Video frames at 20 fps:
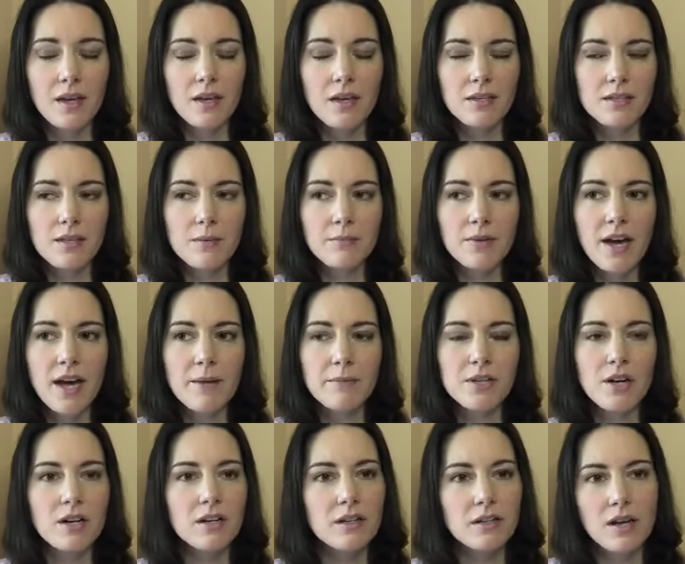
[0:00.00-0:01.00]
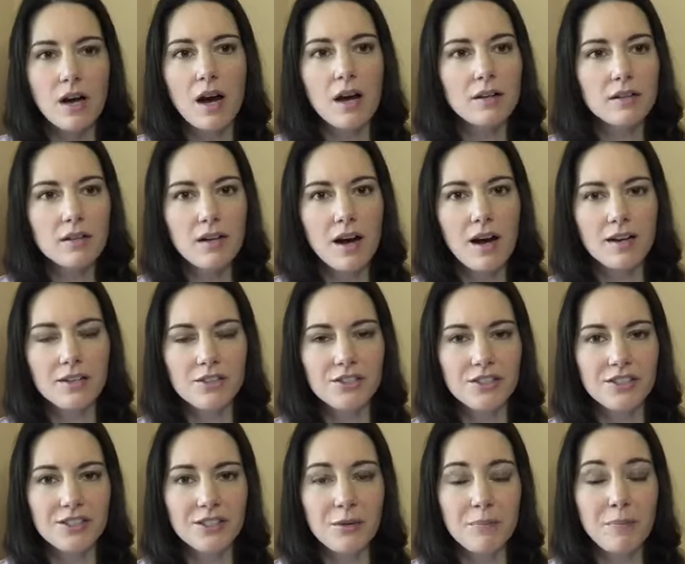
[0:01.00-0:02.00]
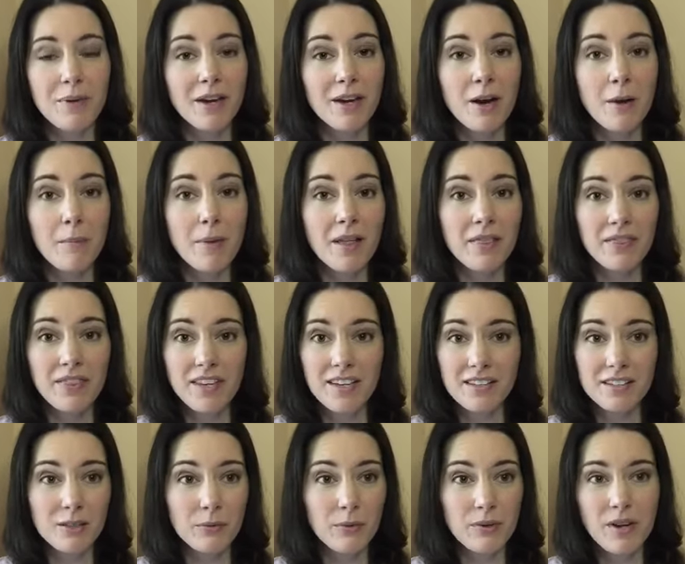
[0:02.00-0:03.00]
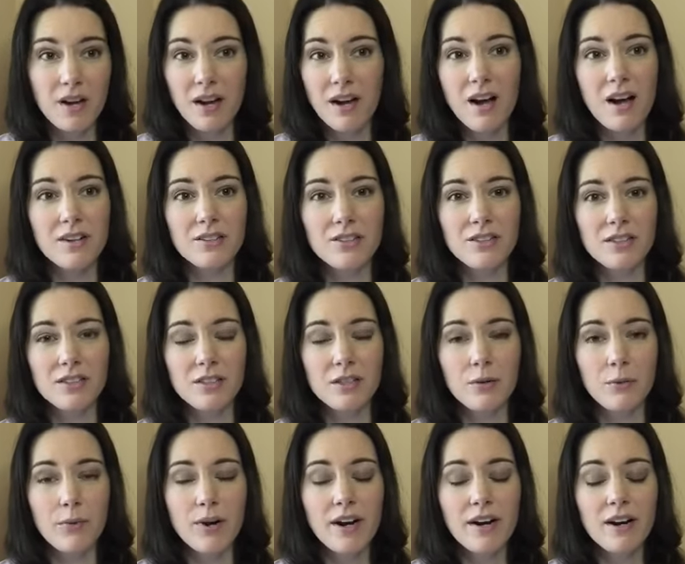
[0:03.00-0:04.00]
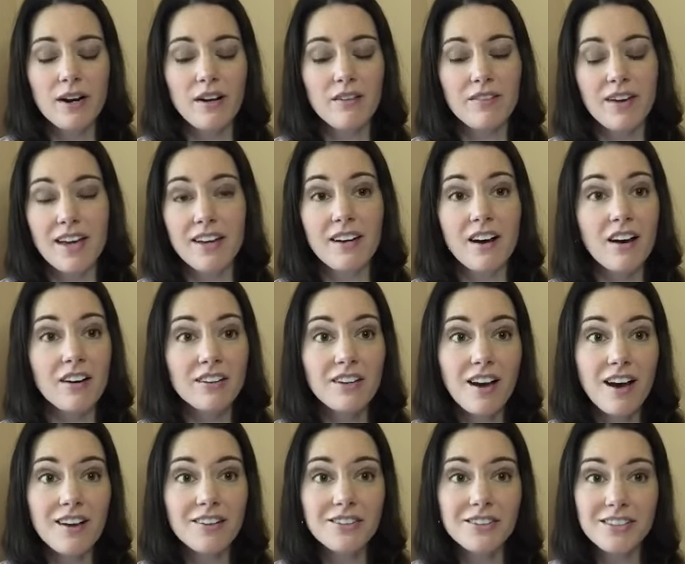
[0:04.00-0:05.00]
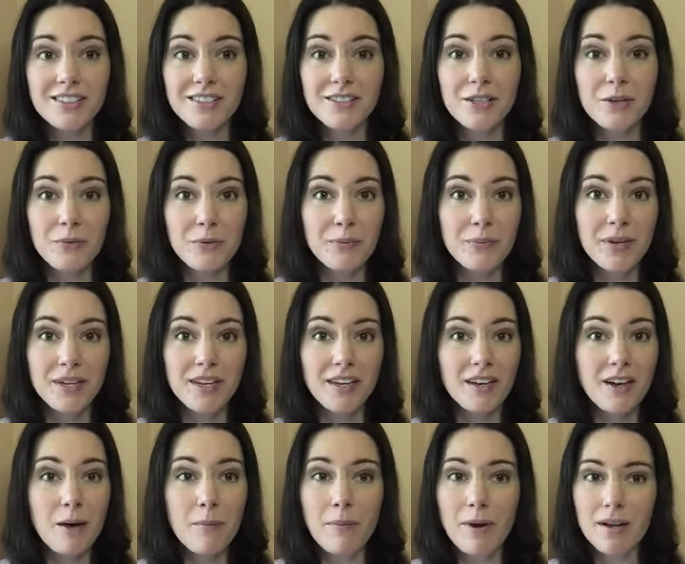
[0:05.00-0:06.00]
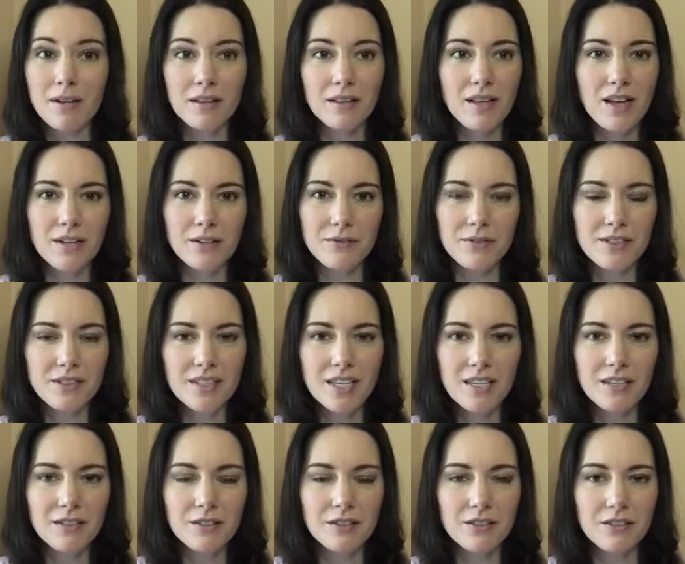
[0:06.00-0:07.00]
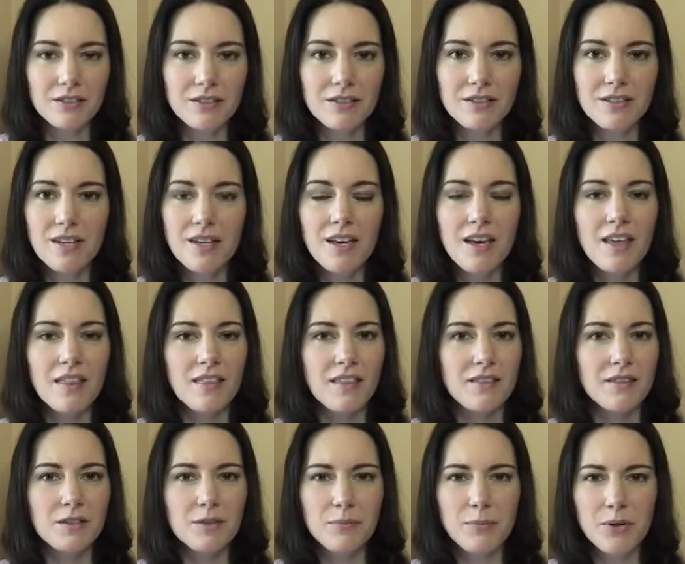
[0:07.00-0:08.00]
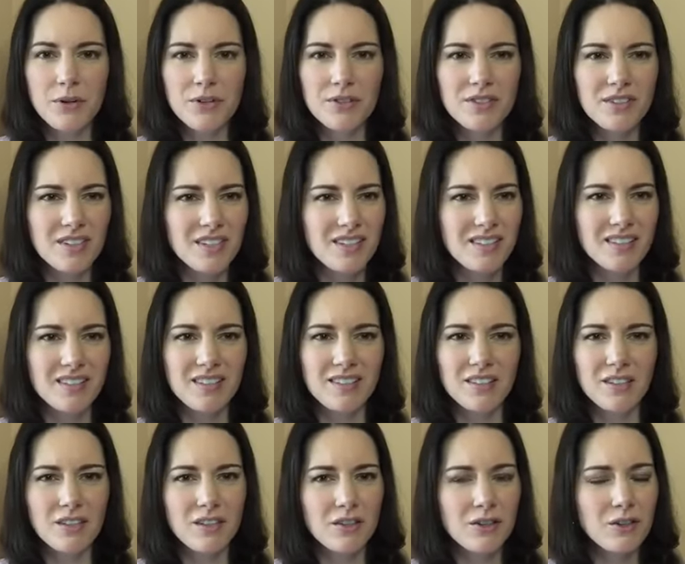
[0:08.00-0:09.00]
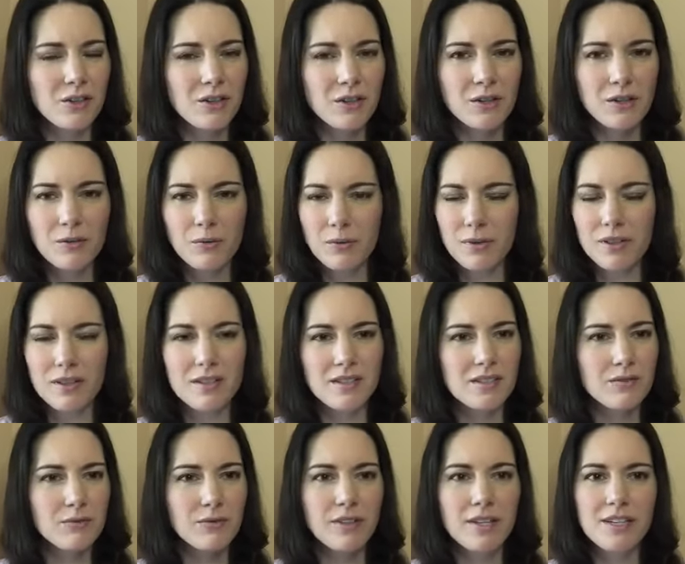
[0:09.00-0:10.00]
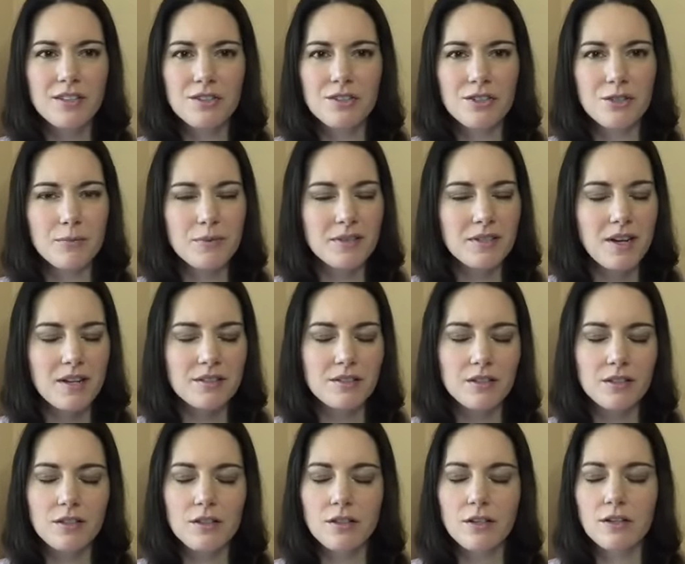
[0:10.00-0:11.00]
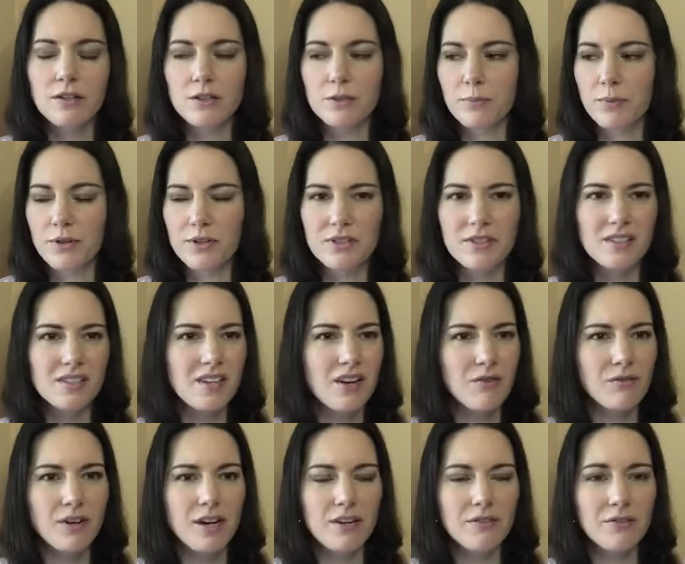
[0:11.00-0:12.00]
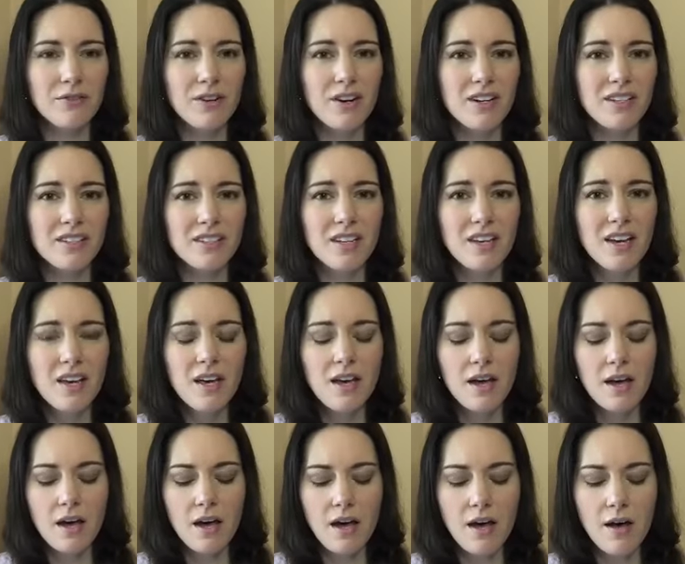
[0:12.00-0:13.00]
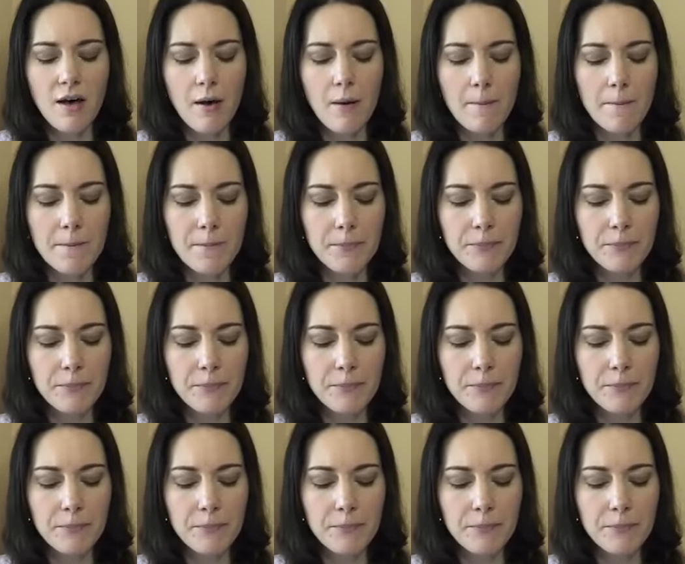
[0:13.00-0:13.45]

sometimes our unconscious can pick up on things that we're not consciously aware of, and unconsciously we're picking up on a lot of signals that this person isn't secure, this relationship is not secure, this person is not right for us. Um,